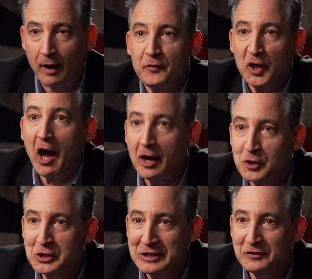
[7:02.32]
of the
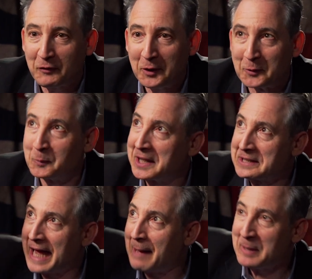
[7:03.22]
consciousness field. We can
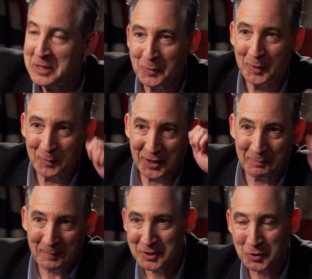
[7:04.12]
tap into it, we can
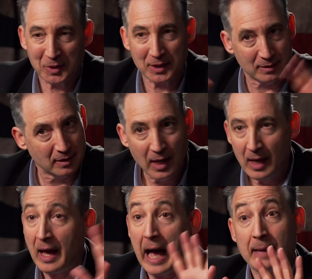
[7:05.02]
measure it, and
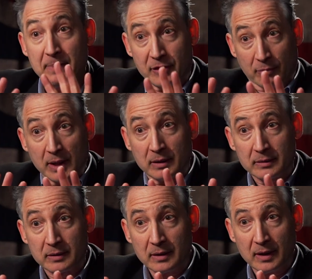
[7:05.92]
I'd be
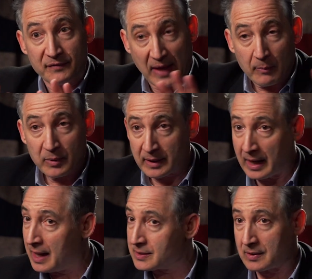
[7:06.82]
thrilled if that were the
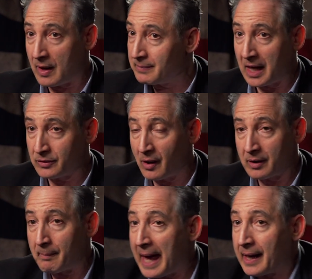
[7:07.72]
case. So I'm not
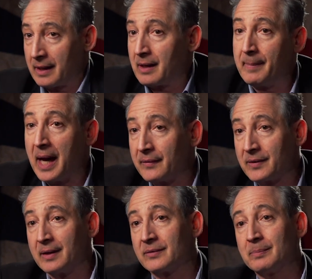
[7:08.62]
dogmatic about
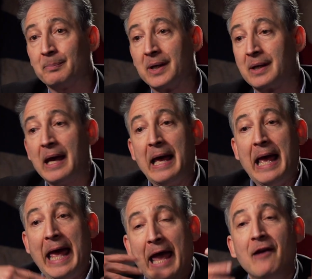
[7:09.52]
this, but
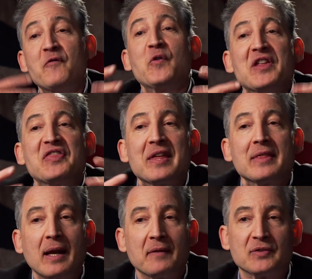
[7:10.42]
everything
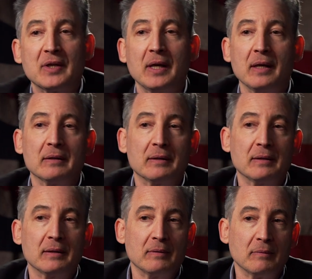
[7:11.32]
that I've seen
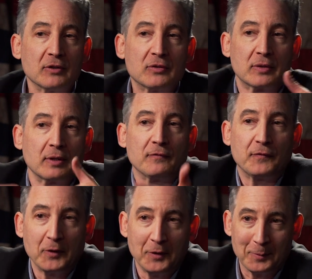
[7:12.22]
was
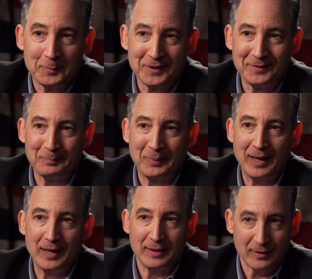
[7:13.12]
confirmed
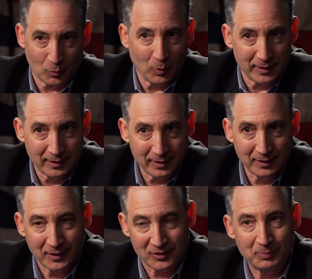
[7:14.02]
by this one
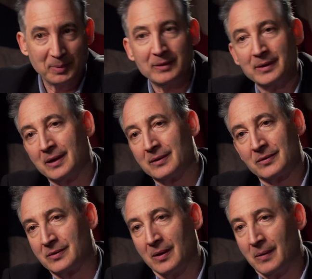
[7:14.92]
little experience.
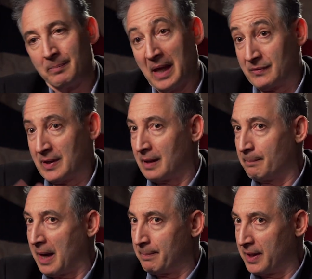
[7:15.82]
So I'm not saying
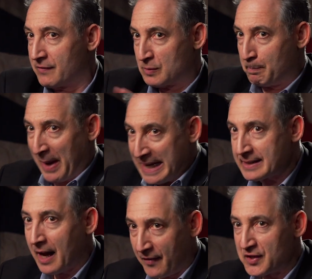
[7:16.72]
my belief is based
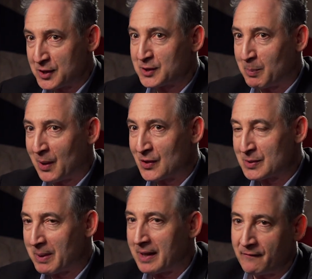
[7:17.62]
on this experience,
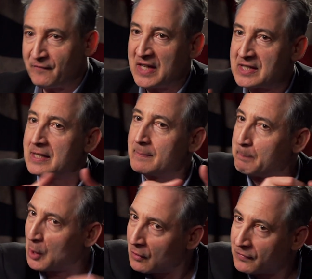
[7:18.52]
but it fits in
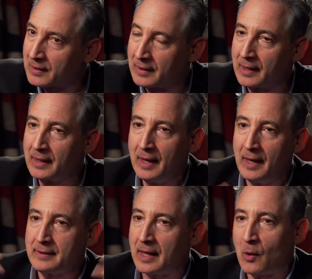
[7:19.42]
perfectly
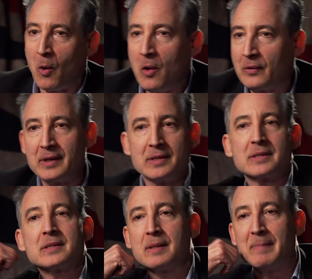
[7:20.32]
that all it is
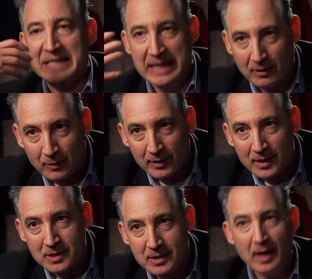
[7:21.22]
is the
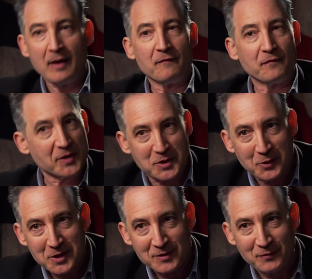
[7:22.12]
materialist,
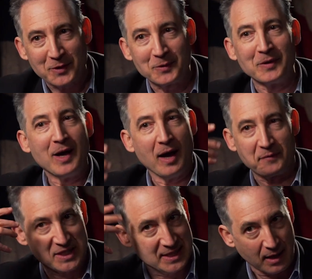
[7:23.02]
physicalist view of
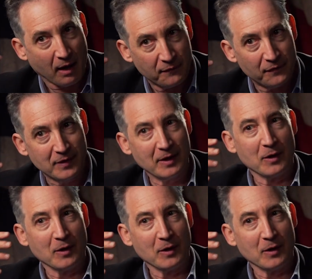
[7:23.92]
stuff